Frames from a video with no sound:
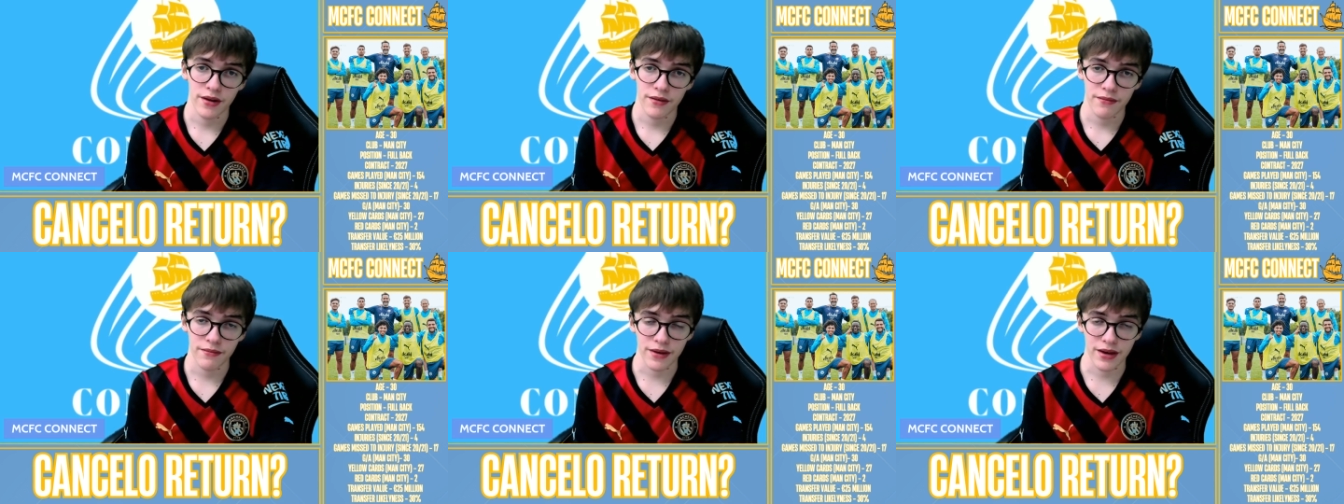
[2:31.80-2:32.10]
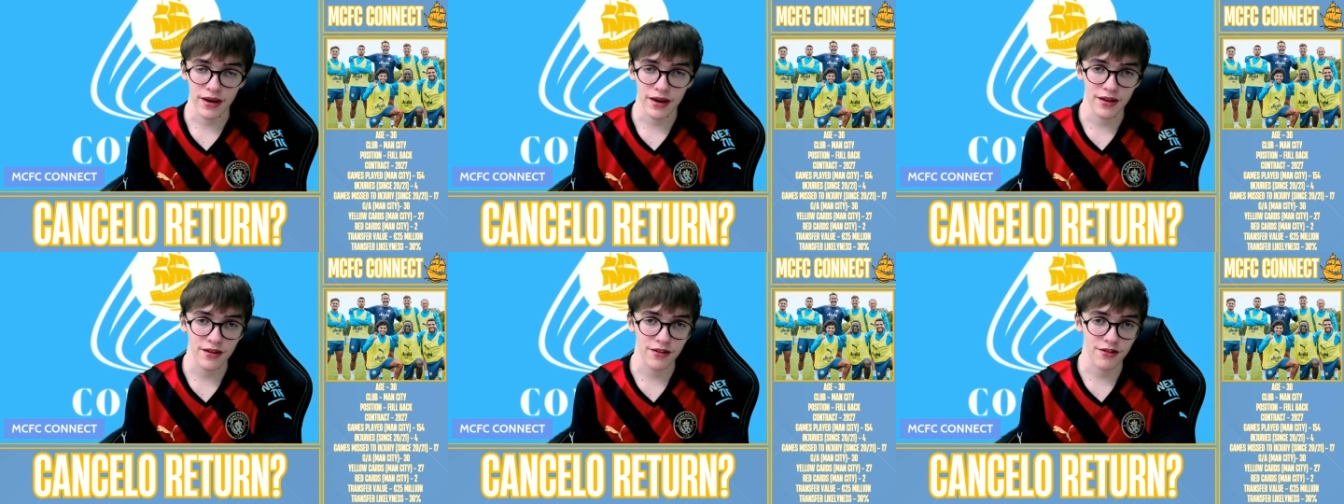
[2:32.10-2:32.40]

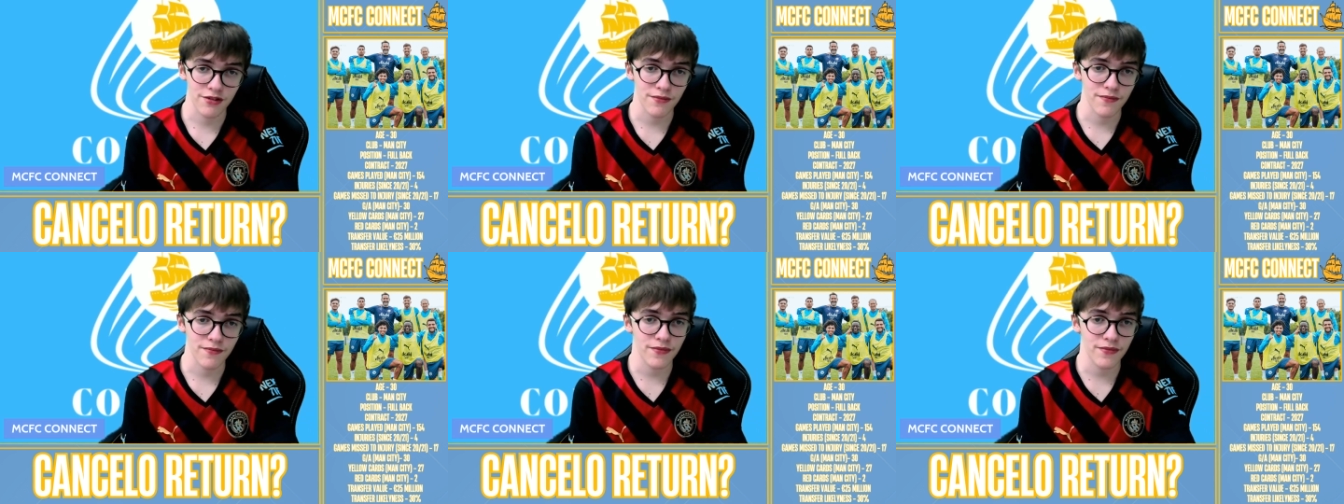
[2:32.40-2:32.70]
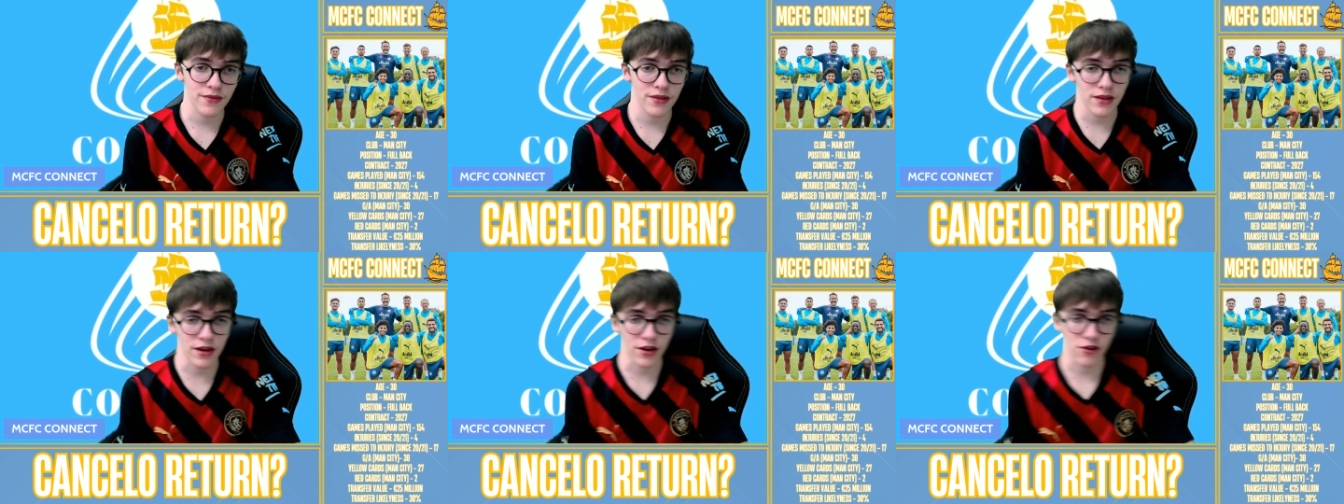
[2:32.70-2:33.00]
Because,
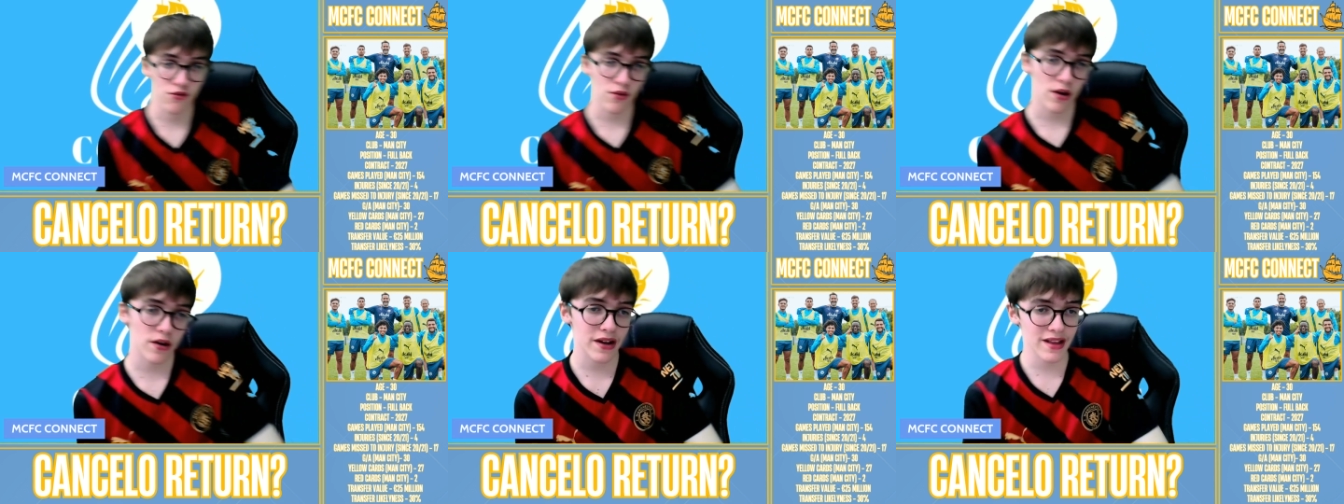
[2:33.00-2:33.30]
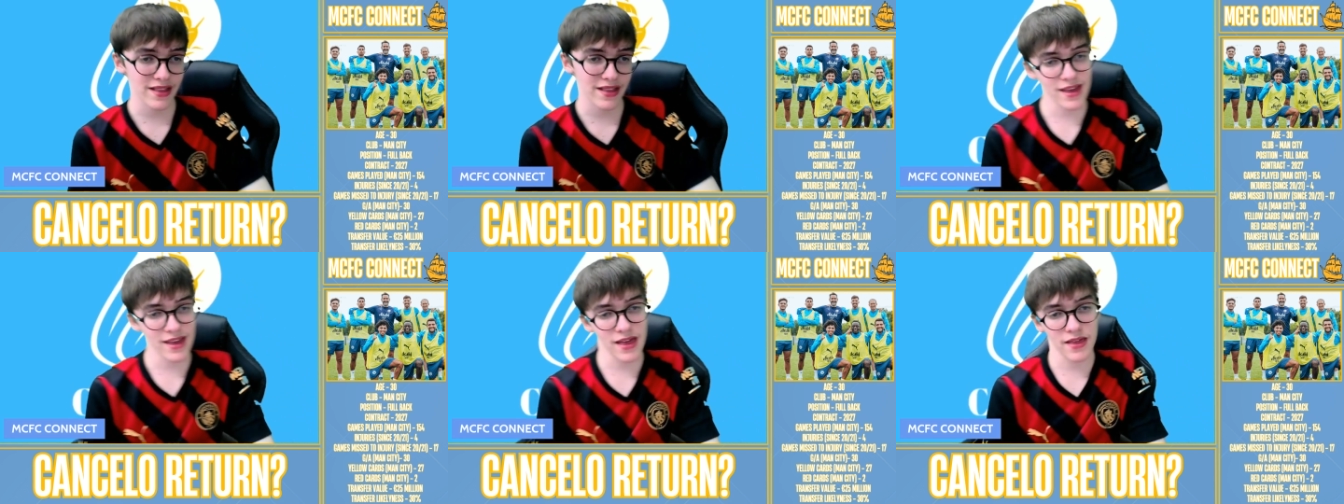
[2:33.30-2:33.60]
like, Joao
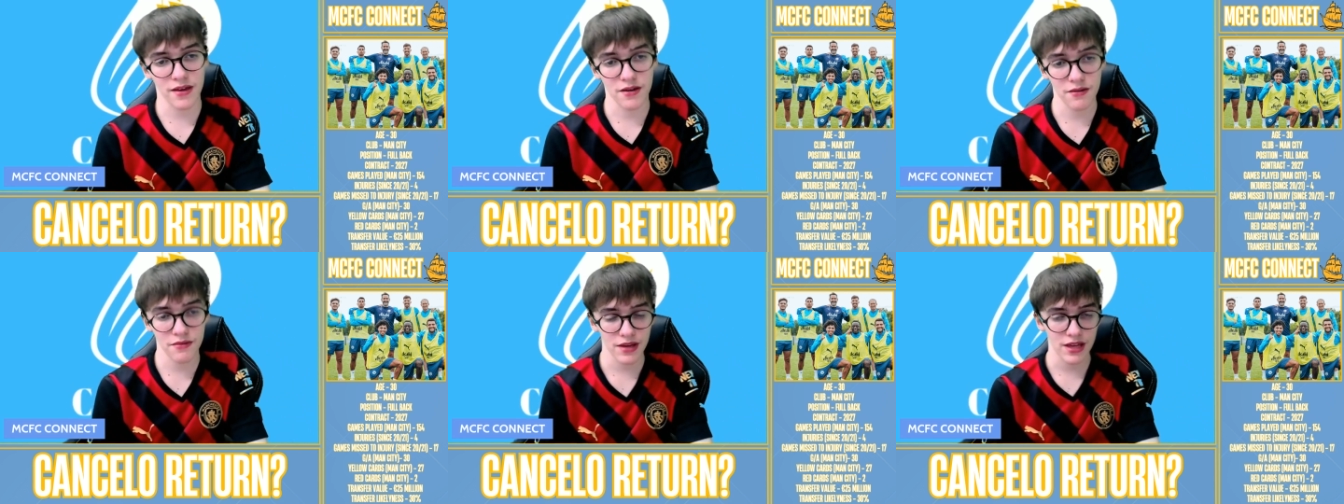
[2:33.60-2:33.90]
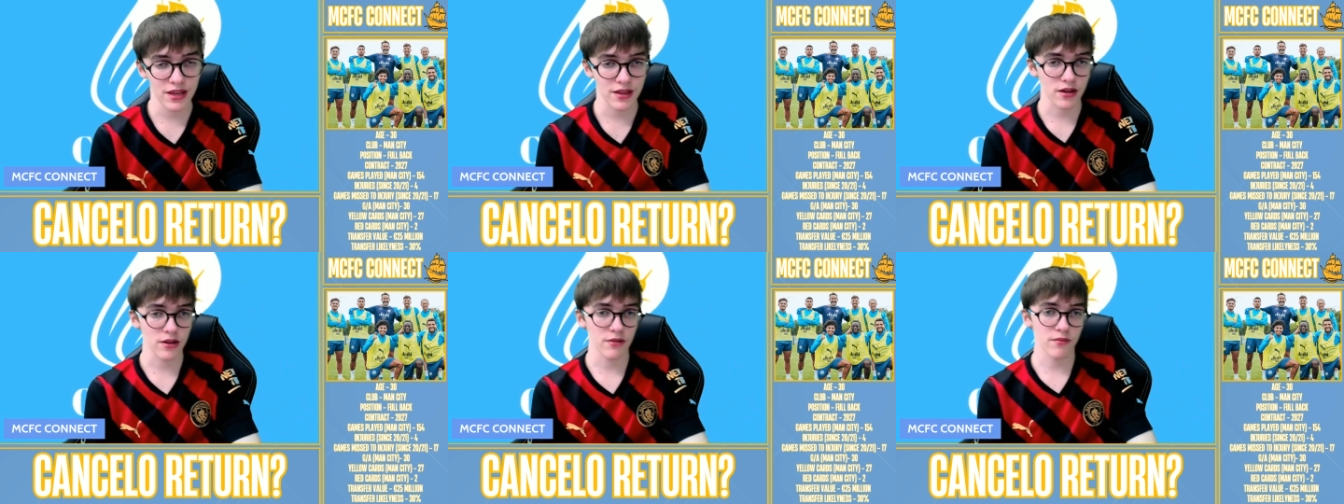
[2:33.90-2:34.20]
Cancelo,
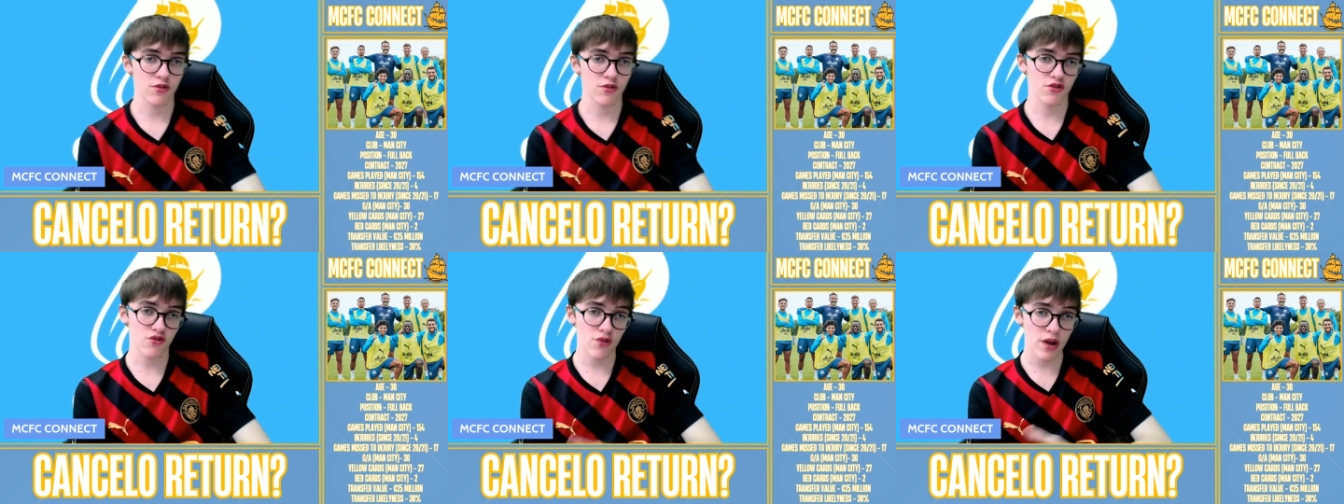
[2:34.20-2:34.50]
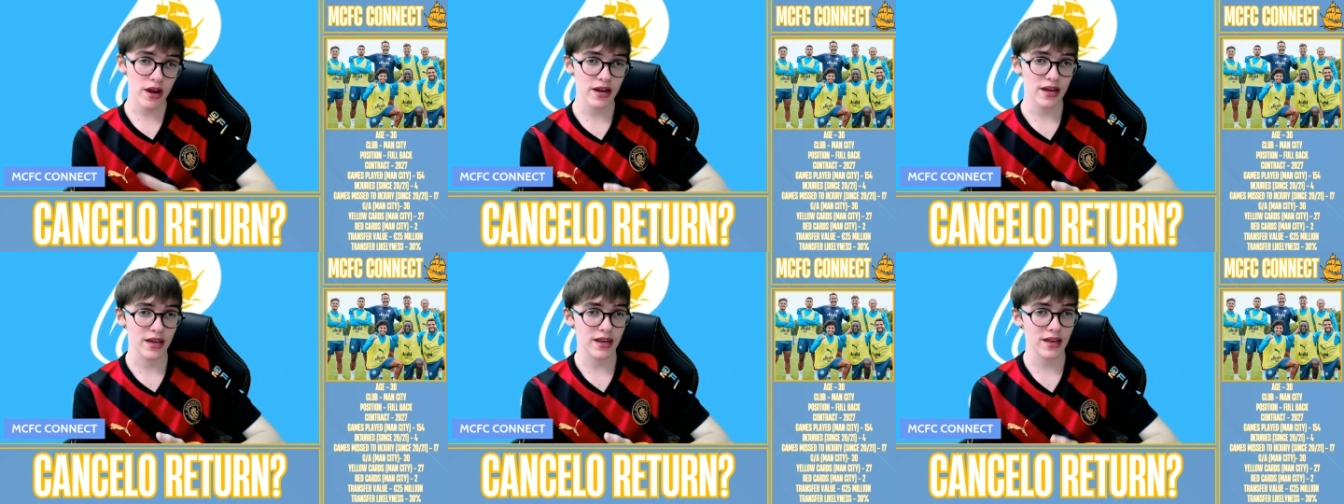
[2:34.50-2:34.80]
he's going to be
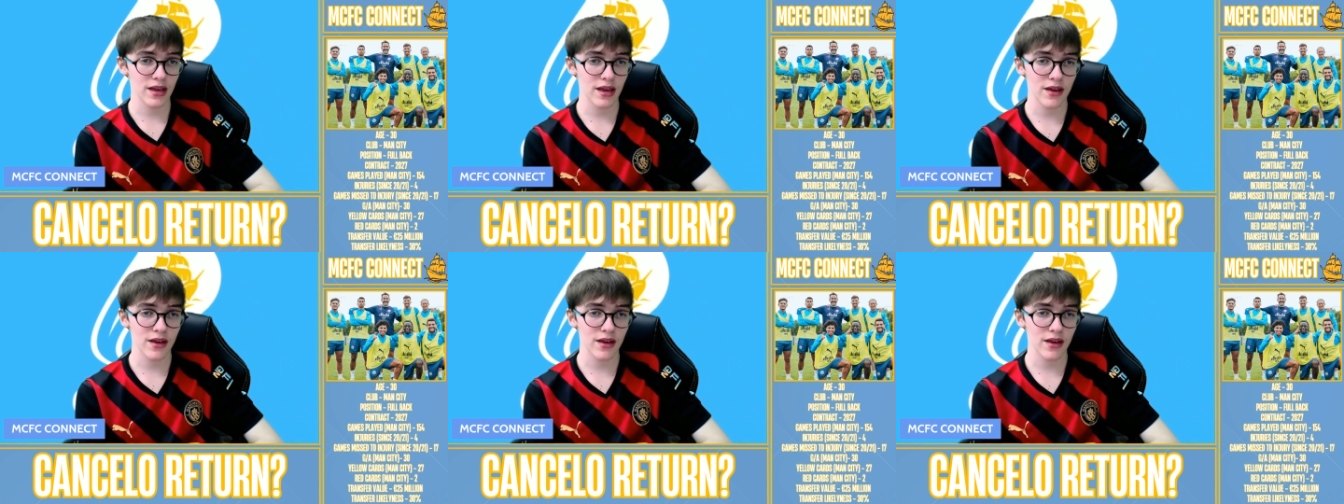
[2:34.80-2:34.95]
training.